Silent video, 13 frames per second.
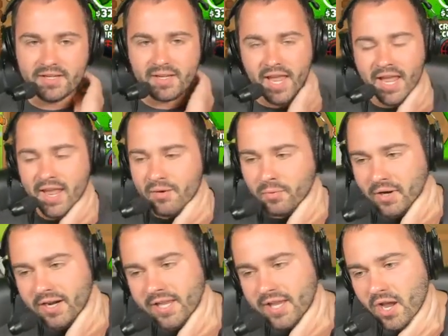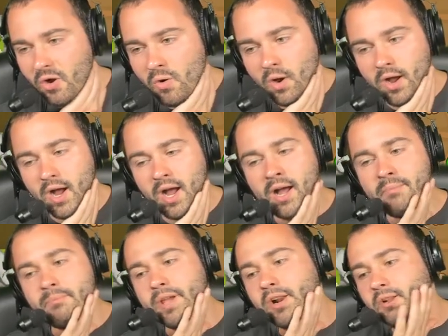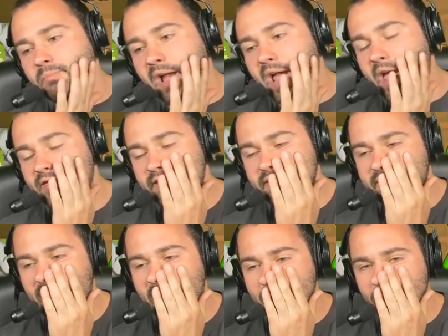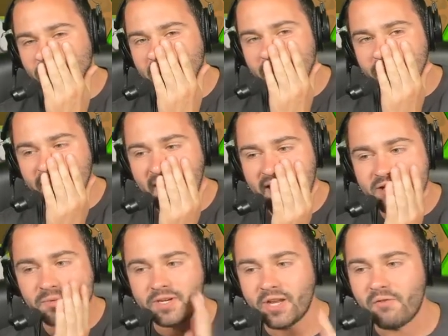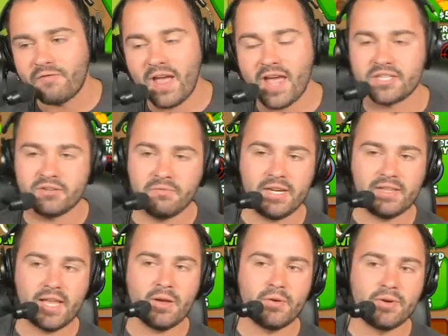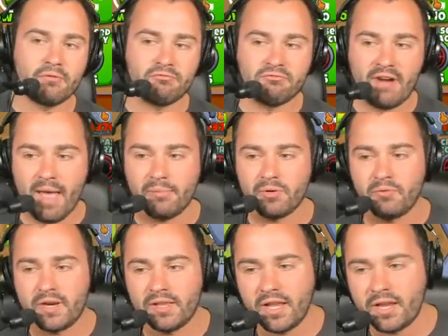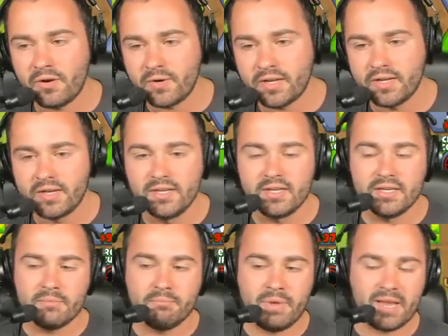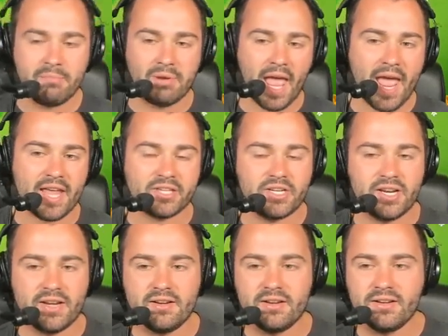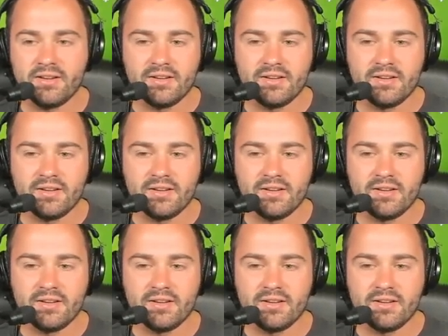And we're going to go middle path this time around, guys. We're going to go faster reload, rapid reload, bigger blasting,